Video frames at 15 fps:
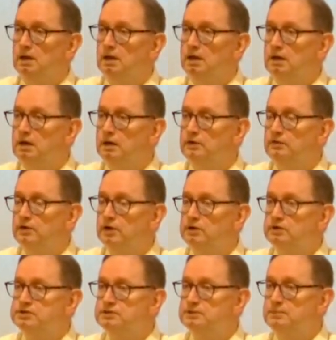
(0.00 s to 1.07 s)
Uh, there
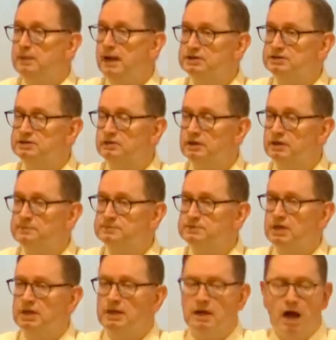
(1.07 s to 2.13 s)
are some
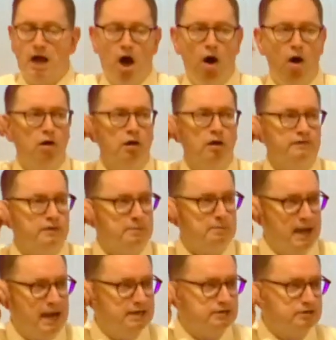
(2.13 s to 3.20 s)
manuscripts. All of the
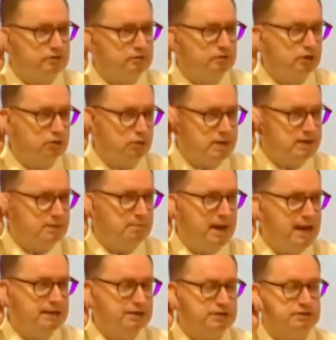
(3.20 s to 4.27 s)
manus- the Greek
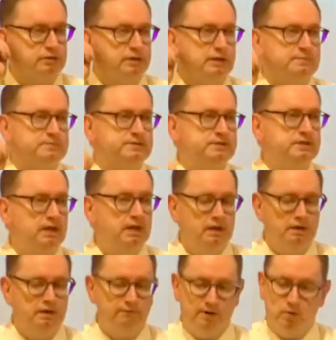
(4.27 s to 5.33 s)
manuscripts
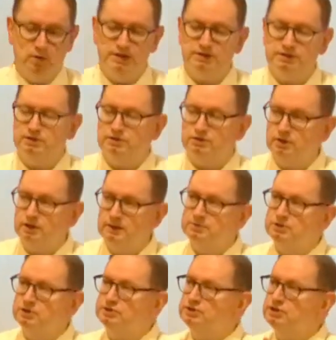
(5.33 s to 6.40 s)
from which the
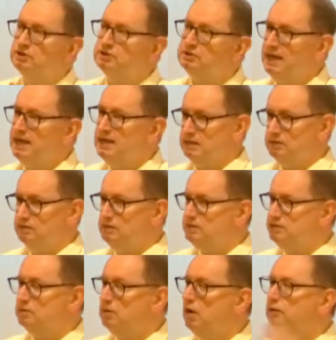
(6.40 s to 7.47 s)
scriptures are taken,
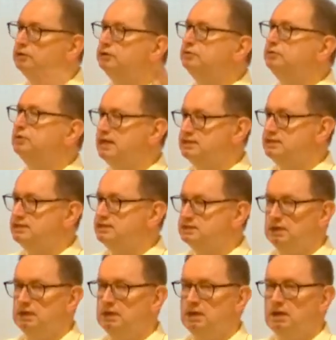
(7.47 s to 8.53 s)
these are all New Testament.